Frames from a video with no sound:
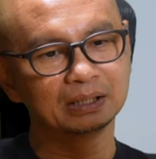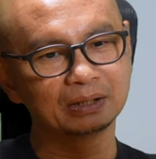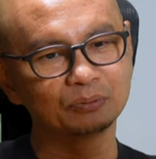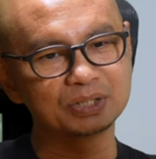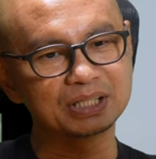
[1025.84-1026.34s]

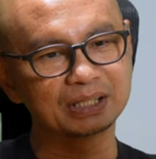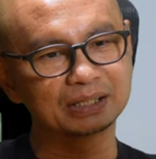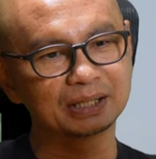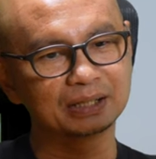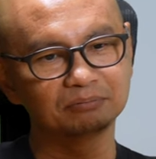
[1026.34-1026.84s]
and we said
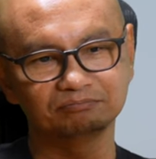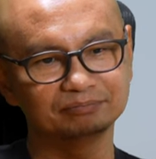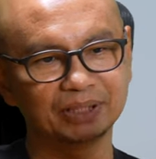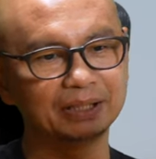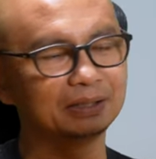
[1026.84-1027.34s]
that
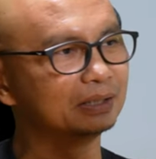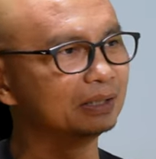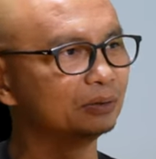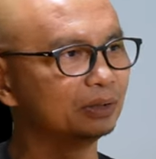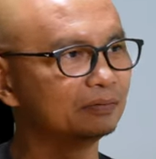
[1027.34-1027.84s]
hey,
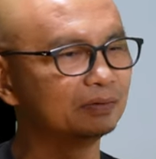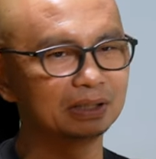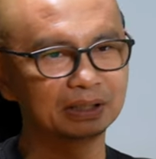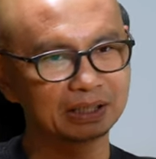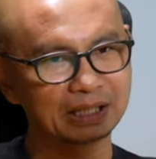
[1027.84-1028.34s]
you know, if the
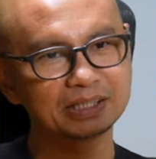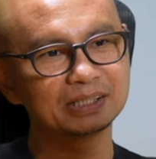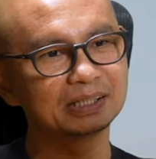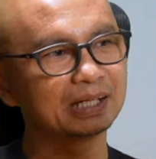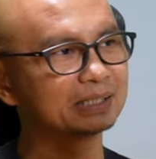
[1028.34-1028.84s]

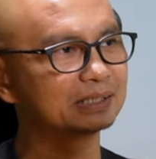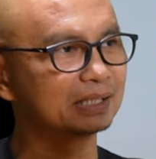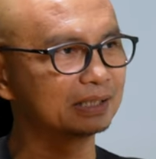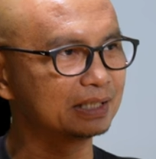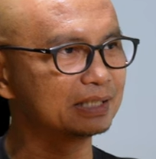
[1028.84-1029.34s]
international guys
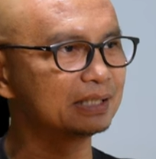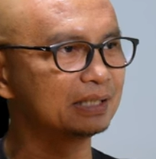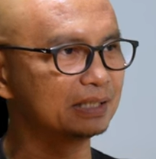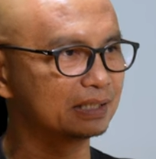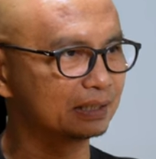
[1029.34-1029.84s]
like
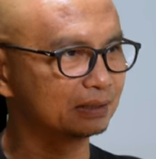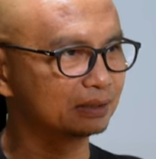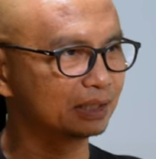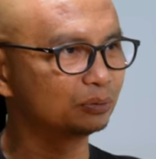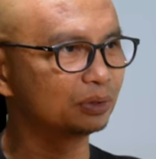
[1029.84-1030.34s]
Disney and
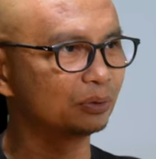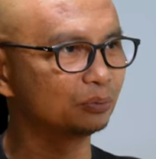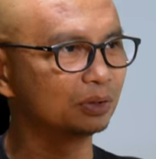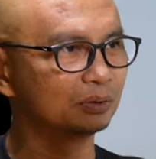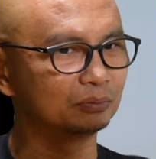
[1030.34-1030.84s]
Cartoon
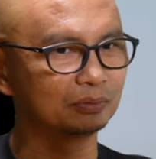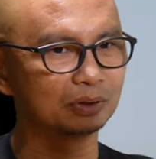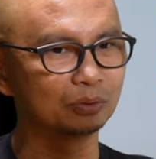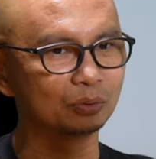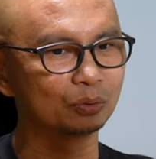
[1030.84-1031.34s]
Network or oh,